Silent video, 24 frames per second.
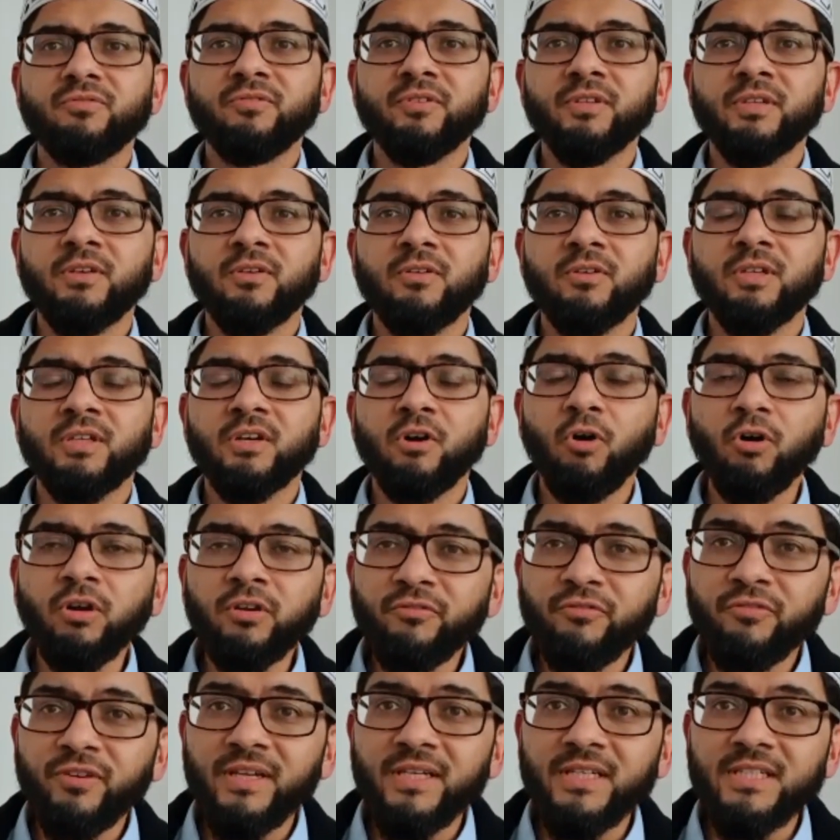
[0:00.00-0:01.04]
you know
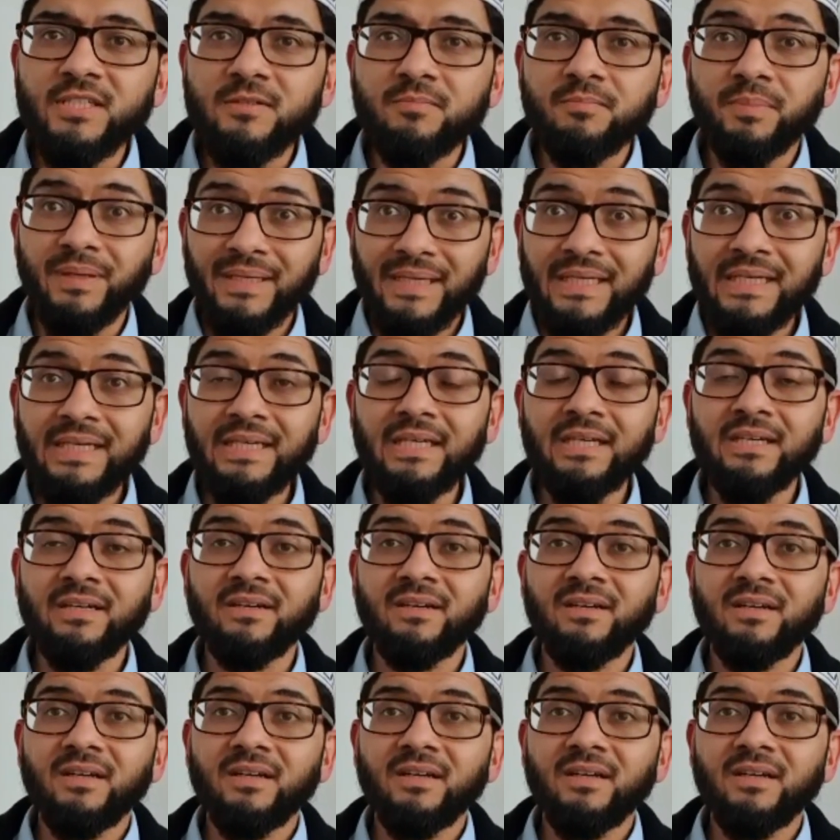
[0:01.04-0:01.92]
conflicts but here